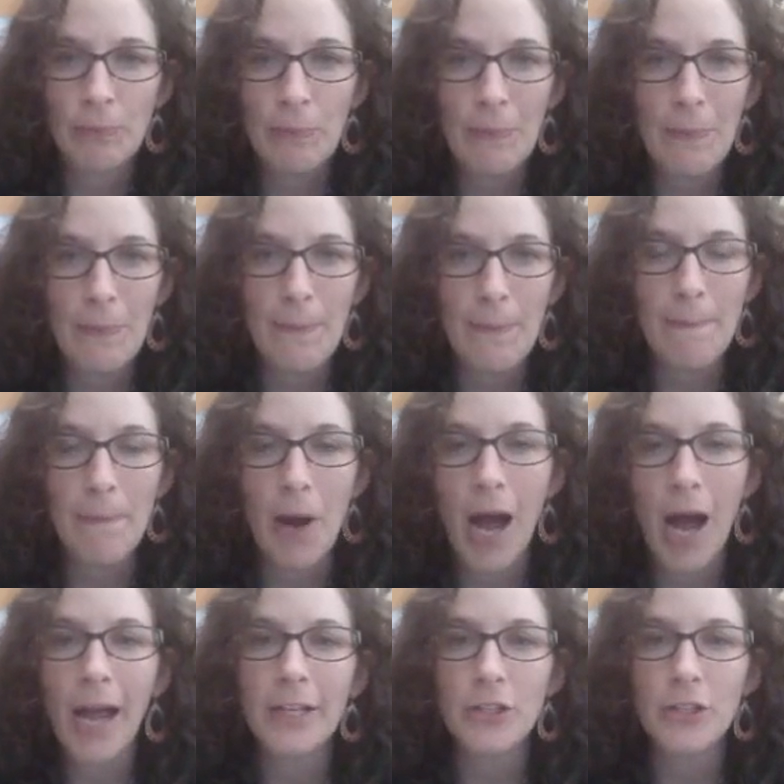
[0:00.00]

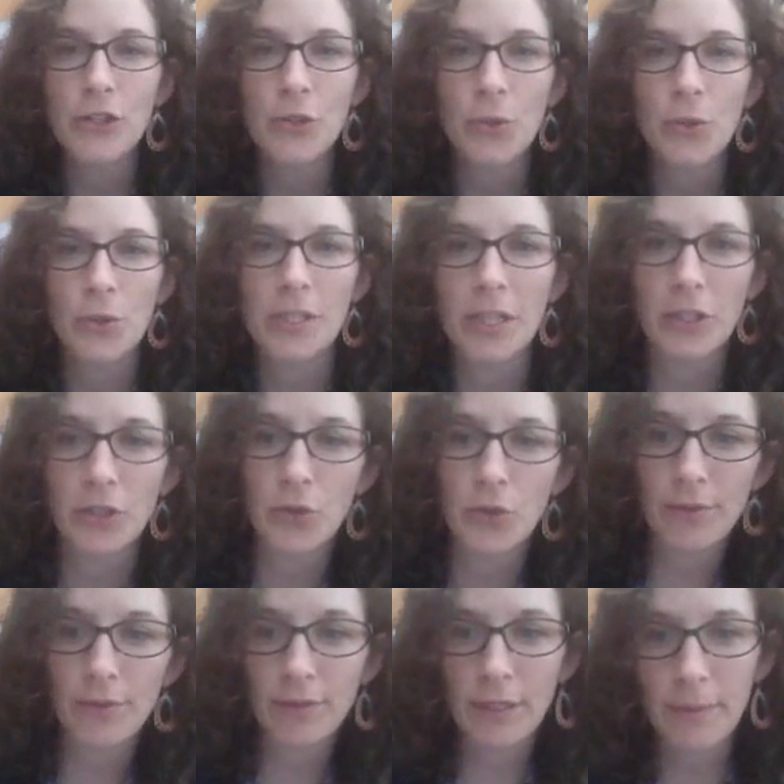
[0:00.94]
bias towards any sort
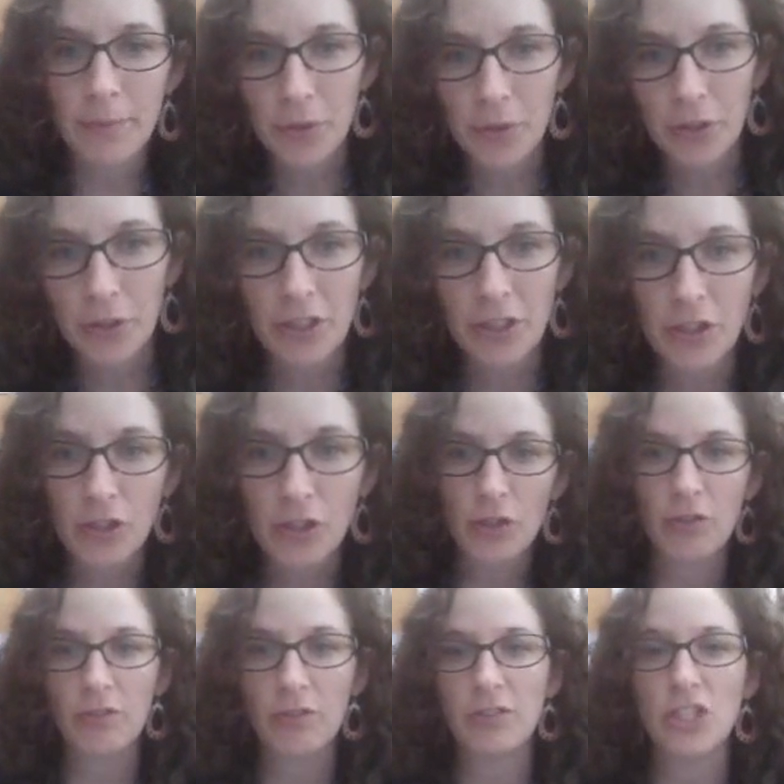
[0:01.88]
of liberal or
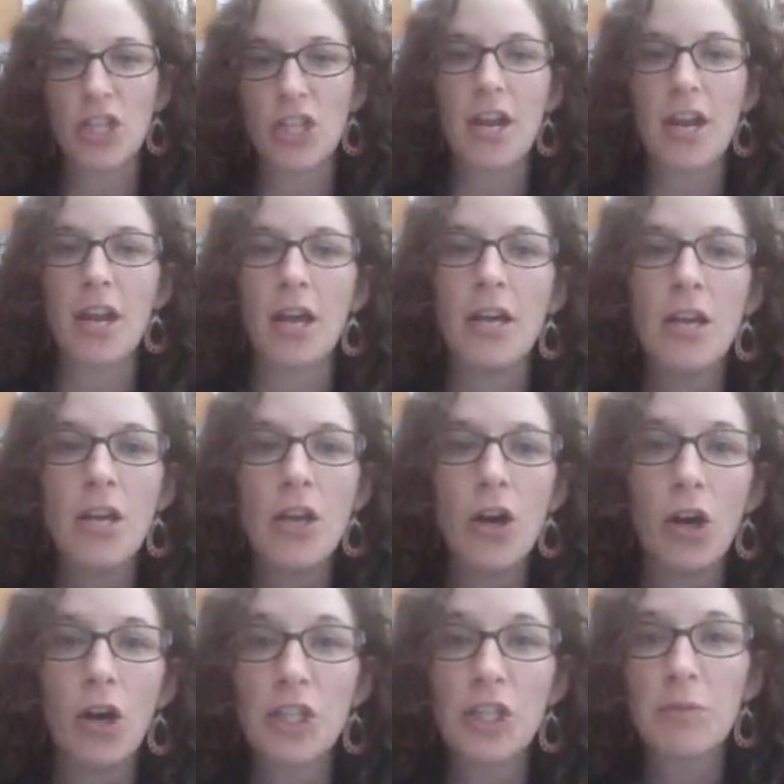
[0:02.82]
conservative agenda.
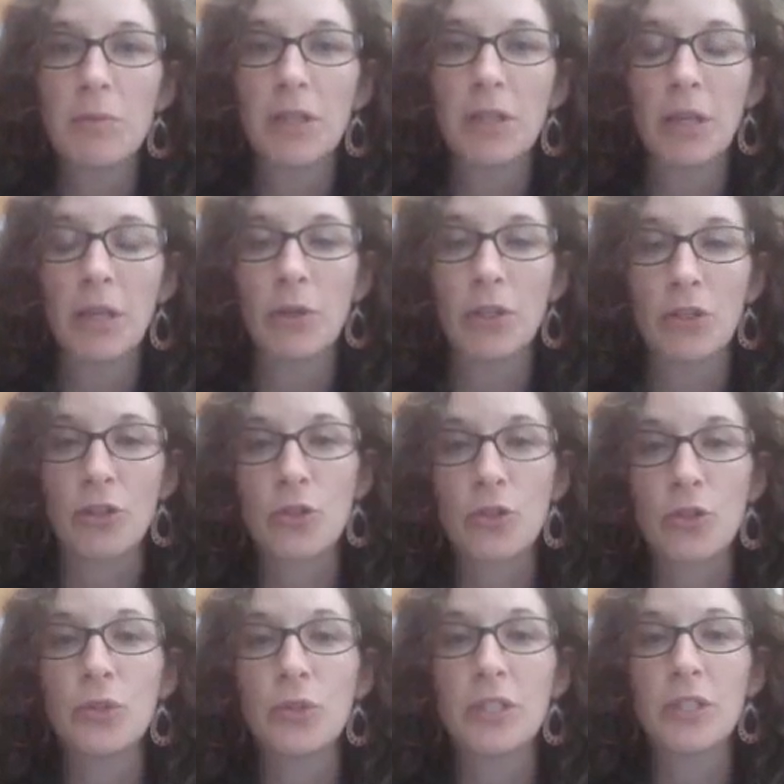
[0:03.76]
Ultimately, what your
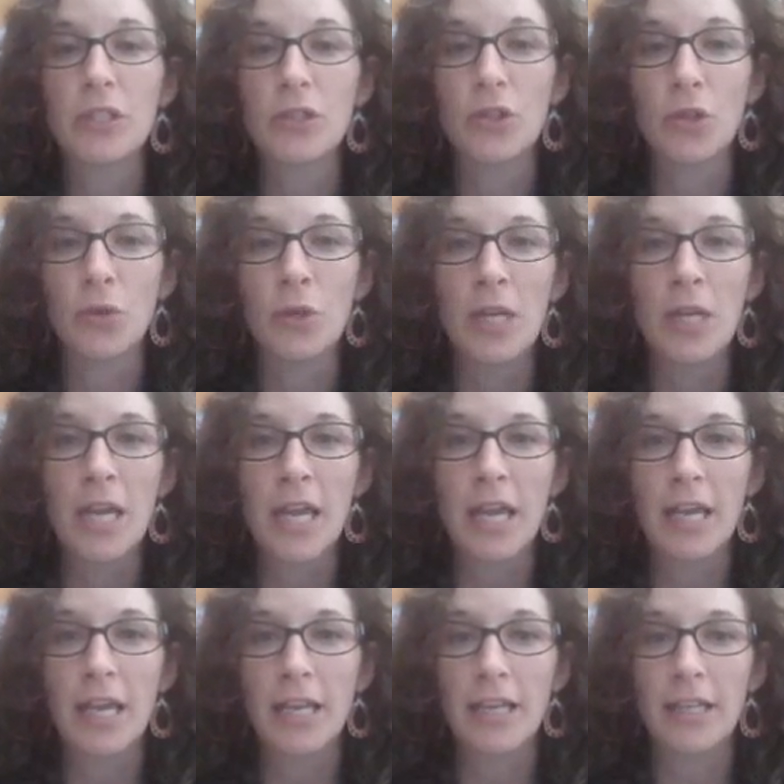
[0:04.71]
school needs to do
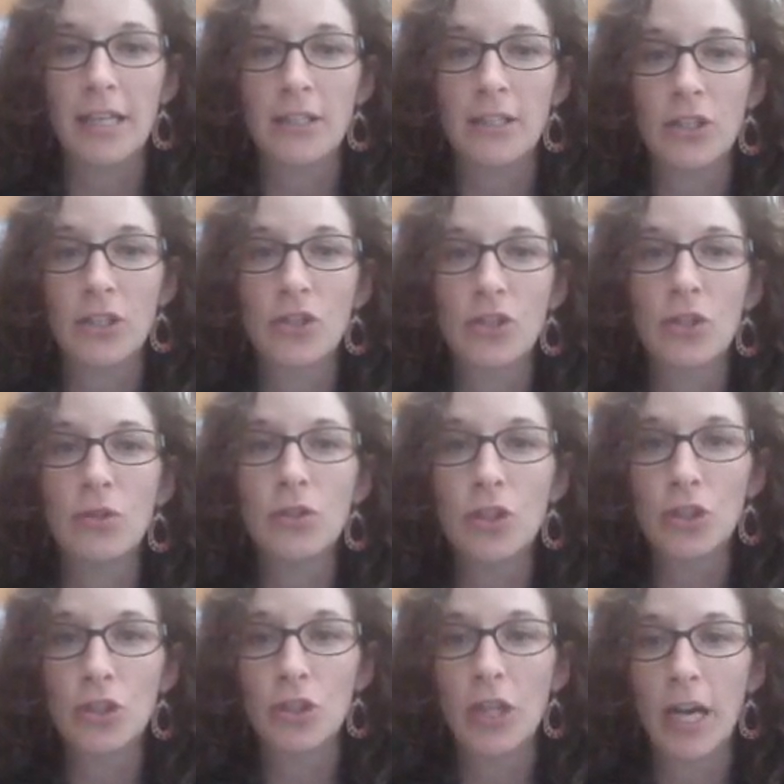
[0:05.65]
is
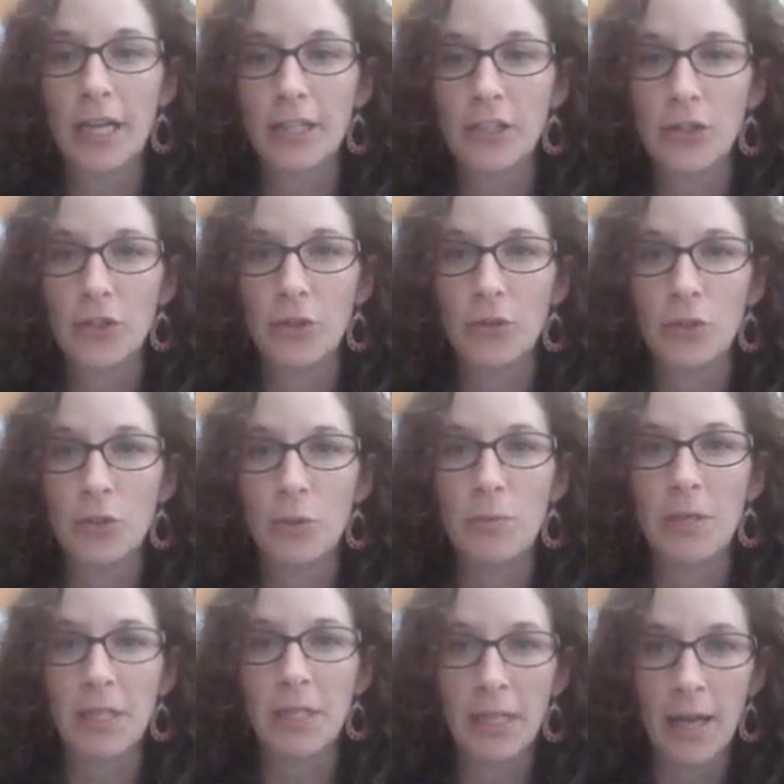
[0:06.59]
socialize you to
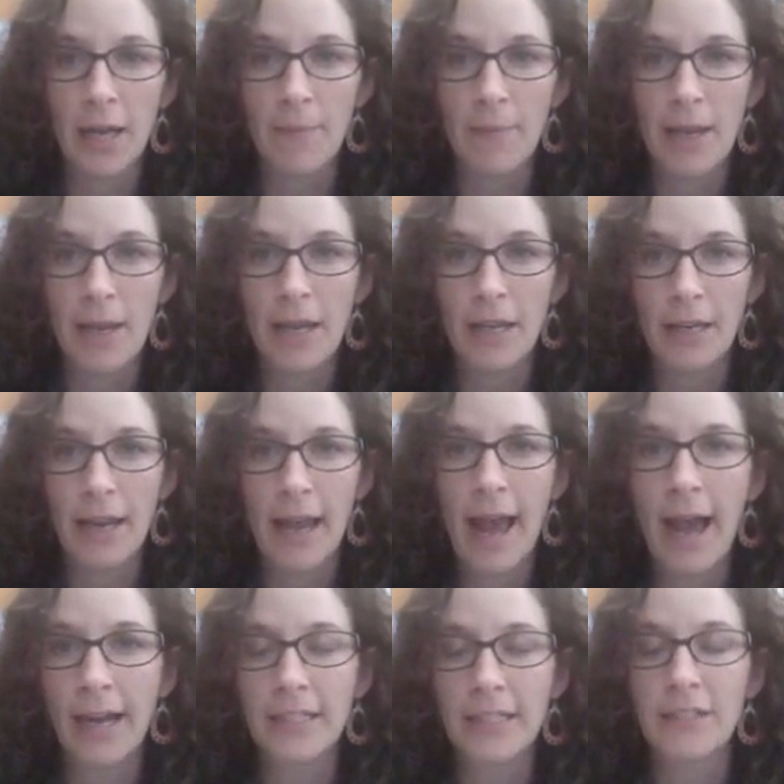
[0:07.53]
become an
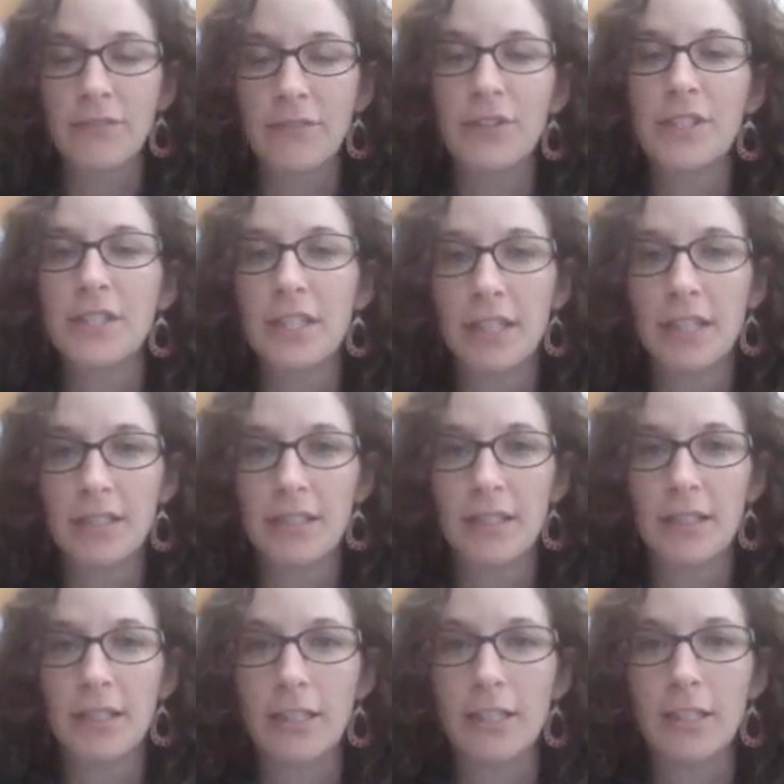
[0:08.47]
active
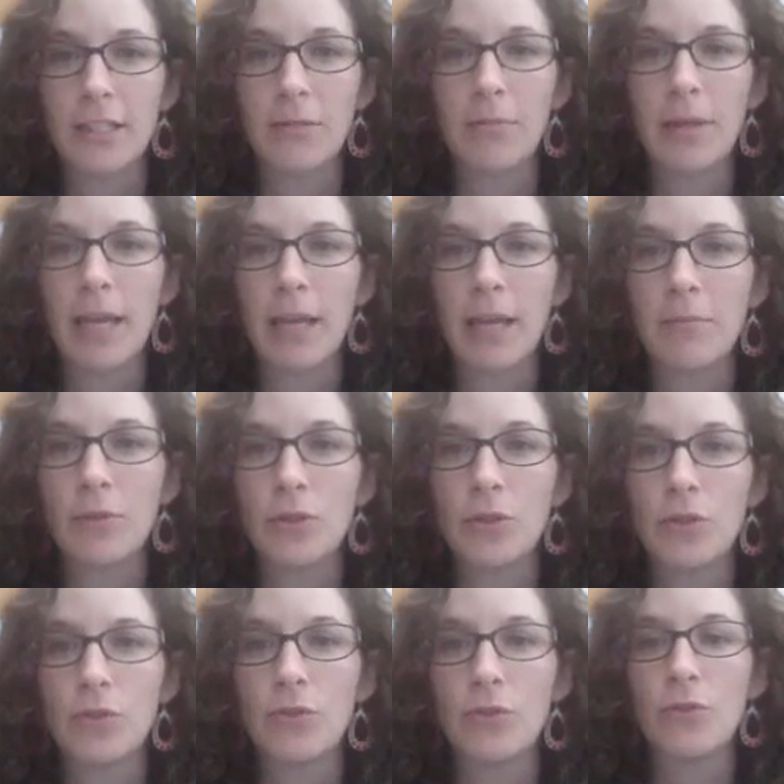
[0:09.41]
citizen, to be able
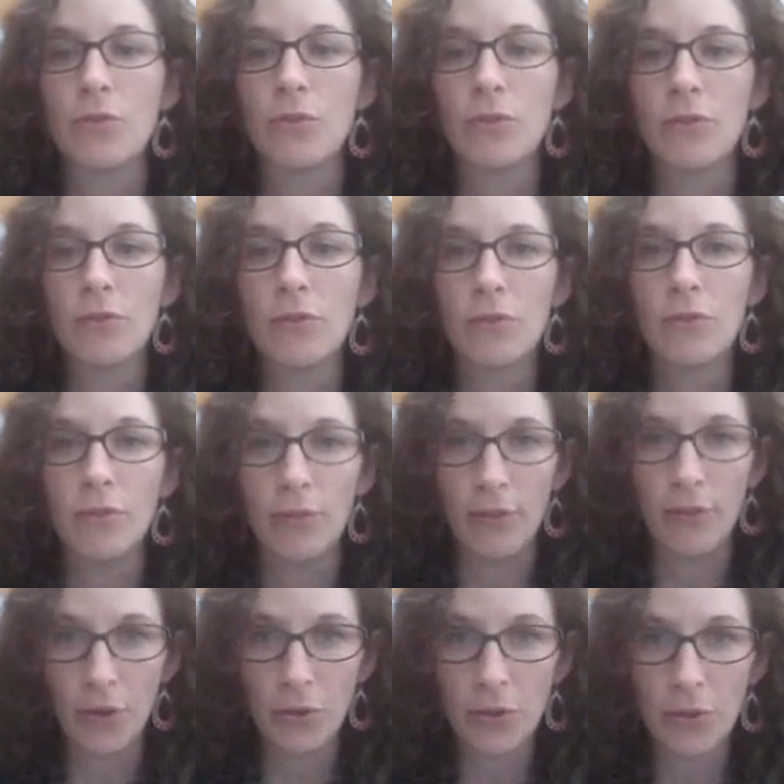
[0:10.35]
to
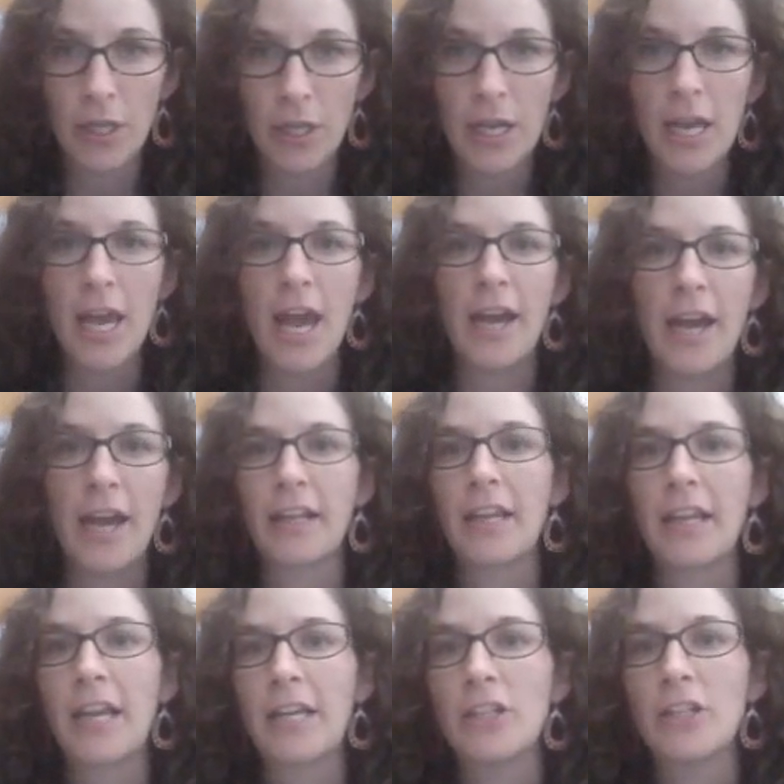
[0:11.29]
vote and
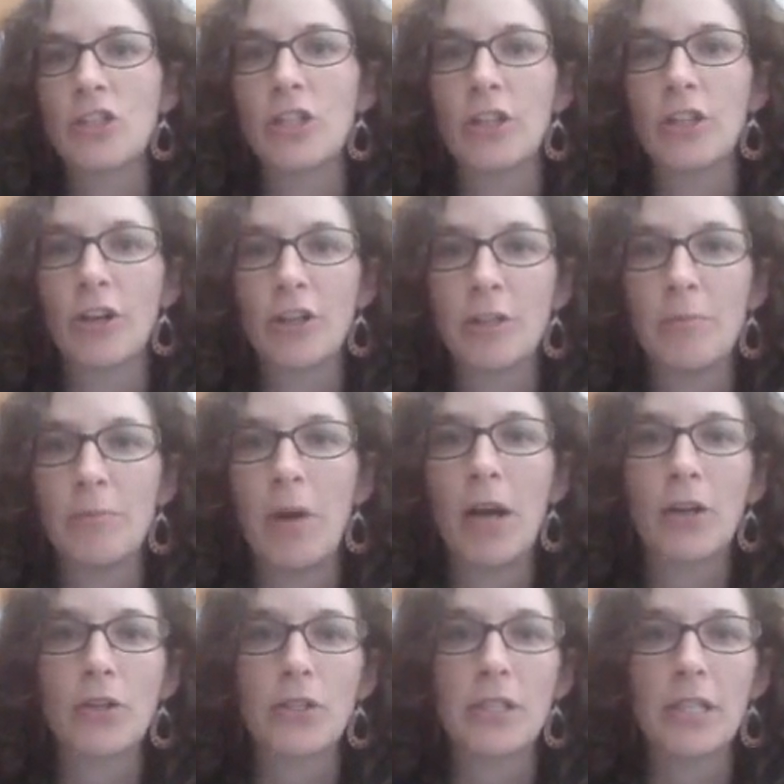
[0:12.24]
engage in our
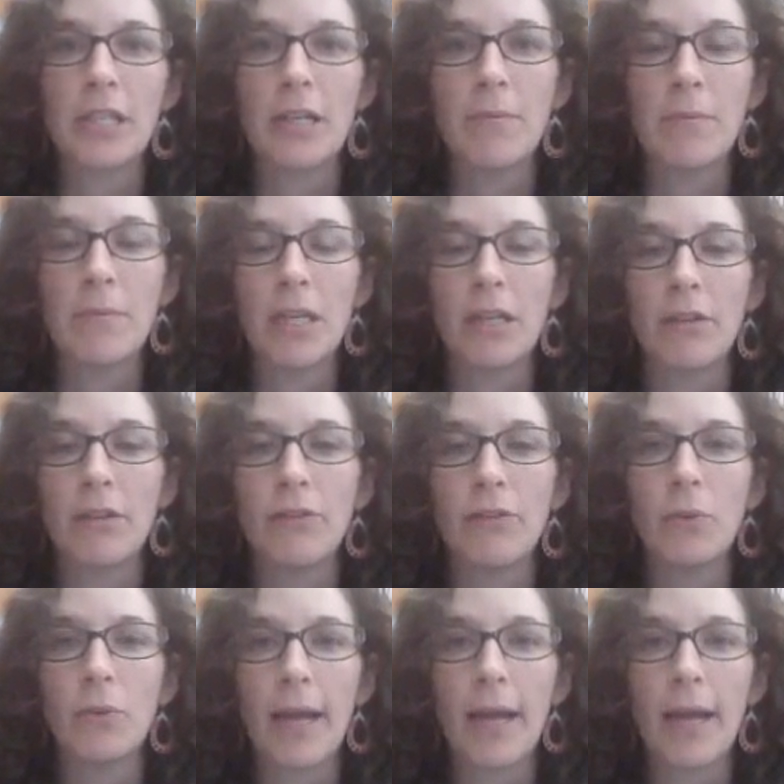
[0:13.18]
democracy in a meaningful way.